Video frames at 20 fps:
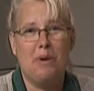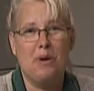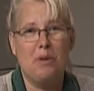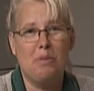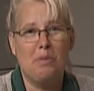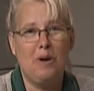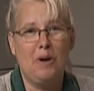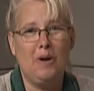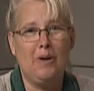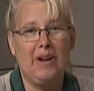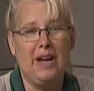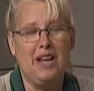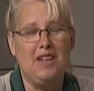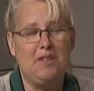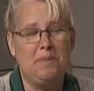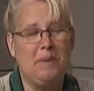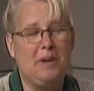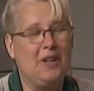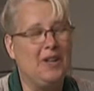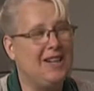both
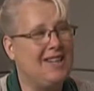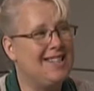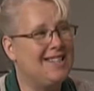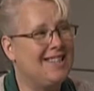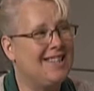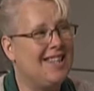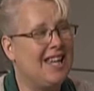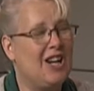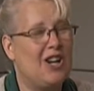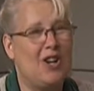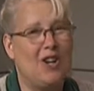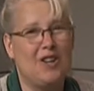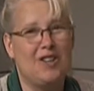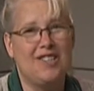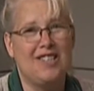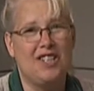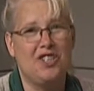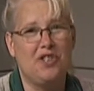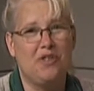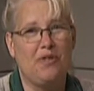programs, because they are
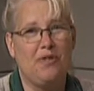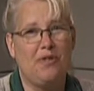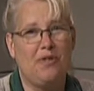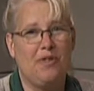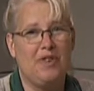such